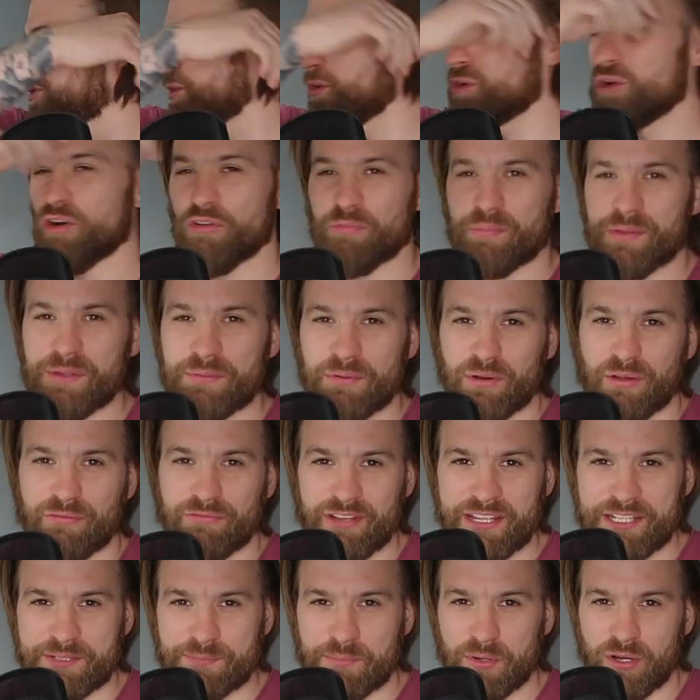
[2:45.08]
so a lot of people on
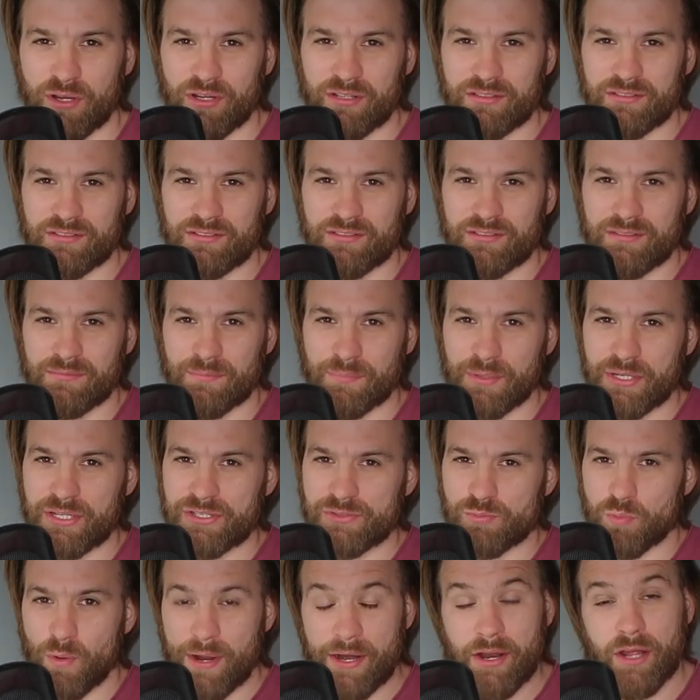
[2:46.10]
Facebook,
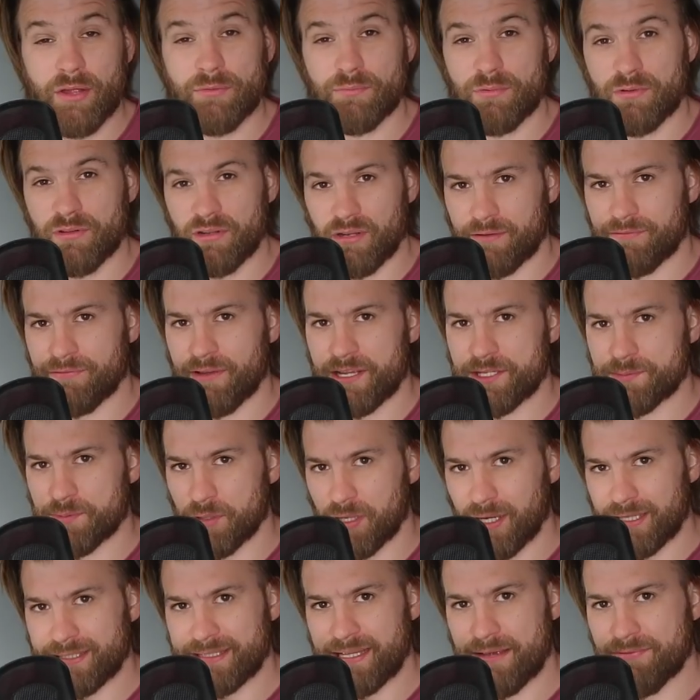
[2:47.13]
because when I, like
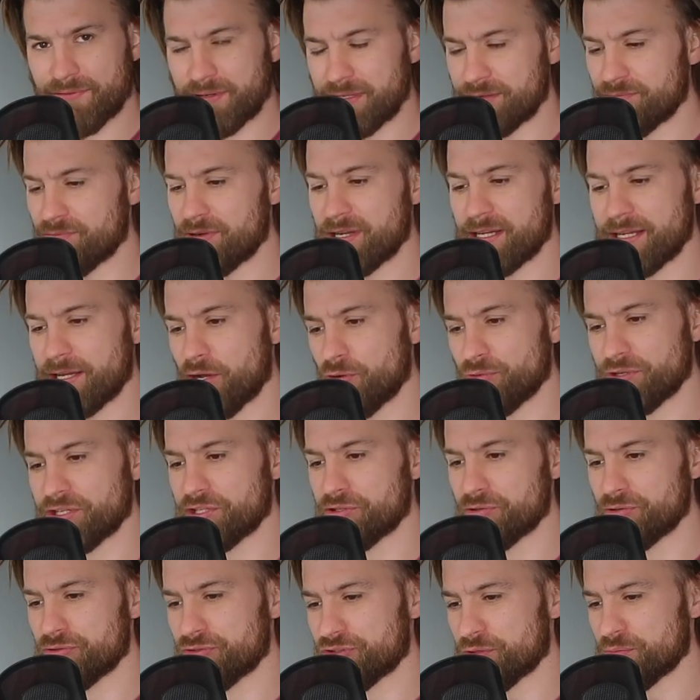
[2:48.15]
Facebook, I definitely really only
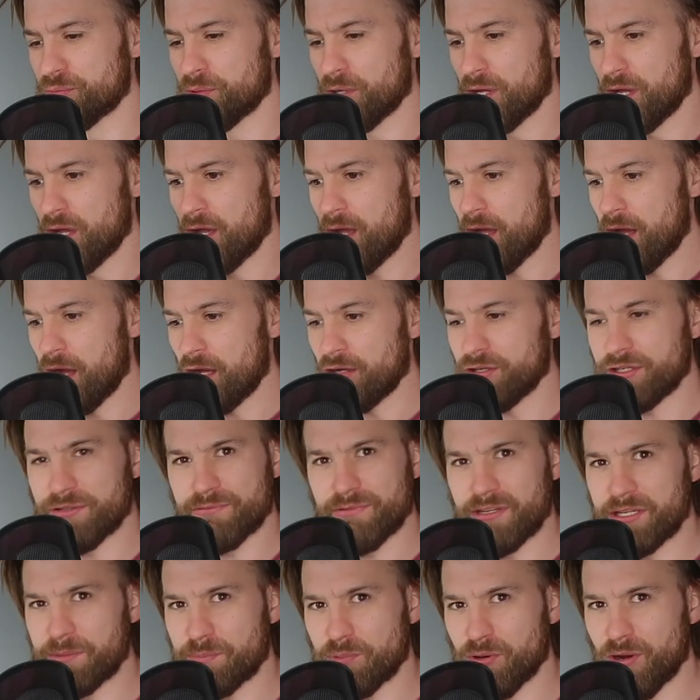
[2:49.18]
use to, I only
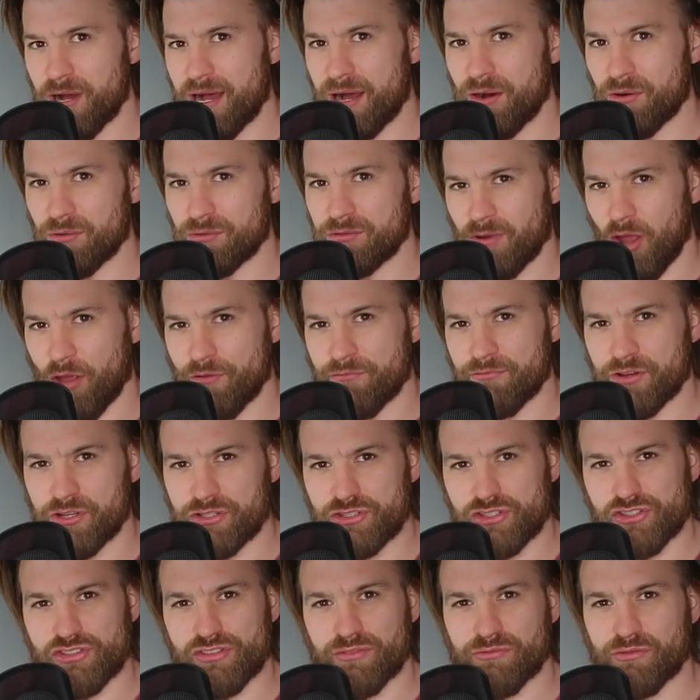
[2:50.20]
really put out like
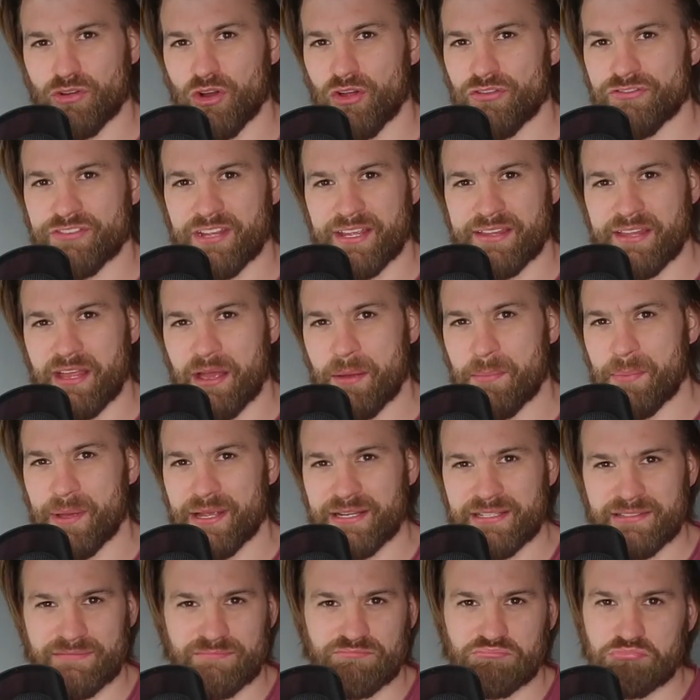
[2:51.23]
versions of content that are
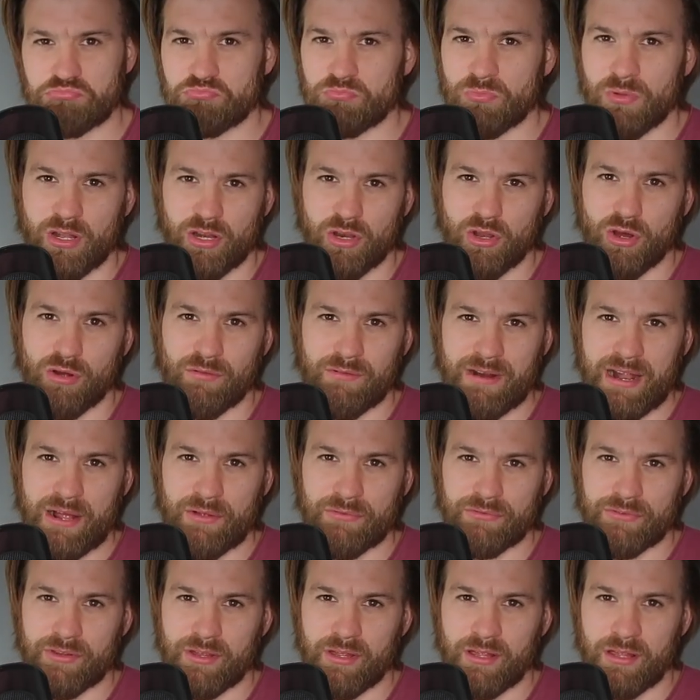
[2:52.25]
based a lot
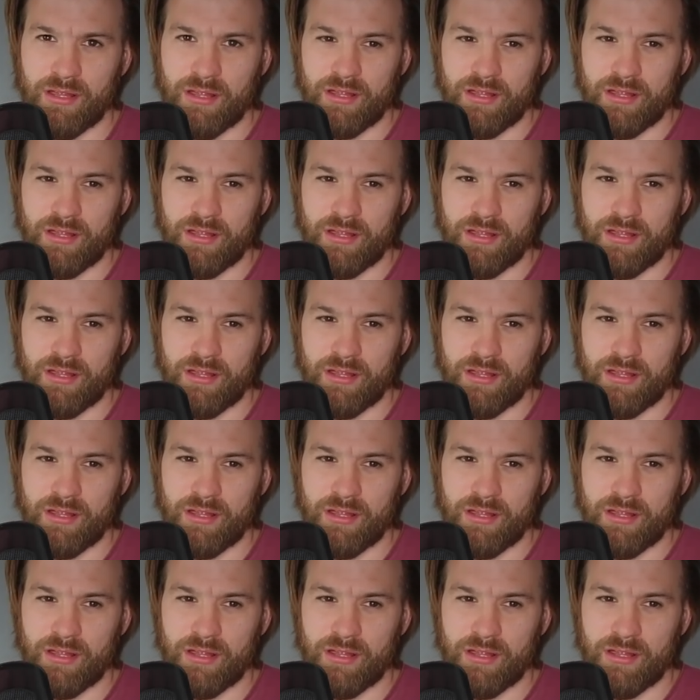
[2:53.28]
around